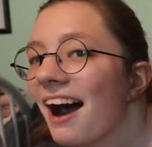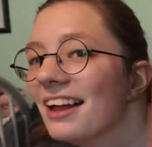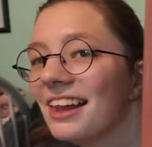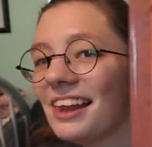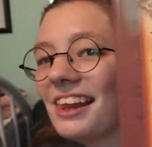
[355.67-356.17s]

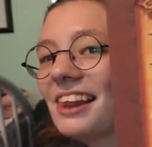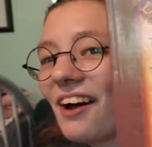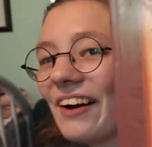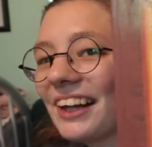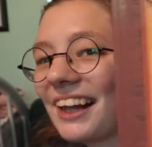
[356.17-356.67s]
This is so
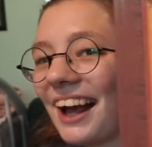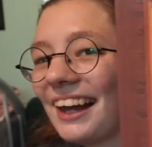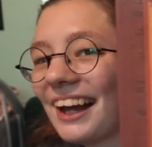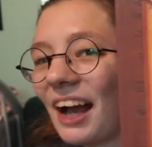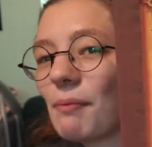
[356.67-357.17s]

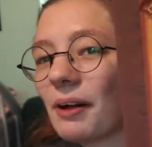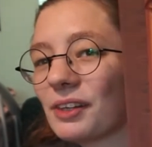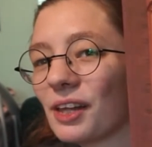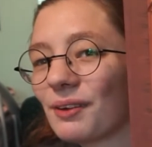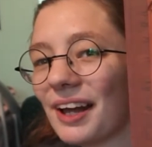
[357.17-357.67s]
exciting. I bought
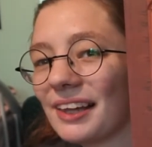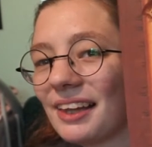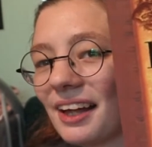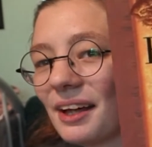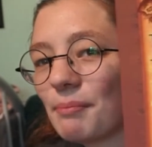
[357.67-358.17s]
this one at
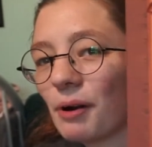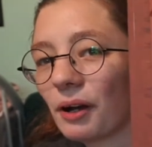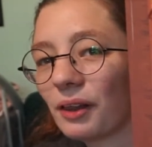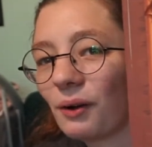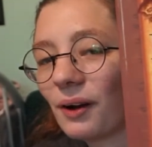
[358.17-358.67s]
the
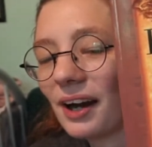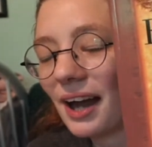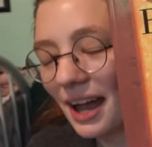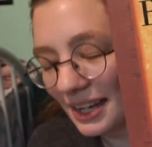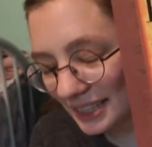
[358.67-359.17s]
bookstore
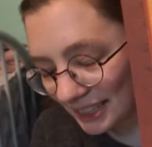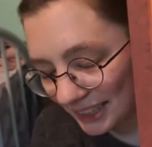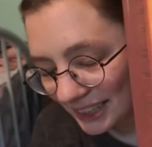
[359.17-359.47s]
and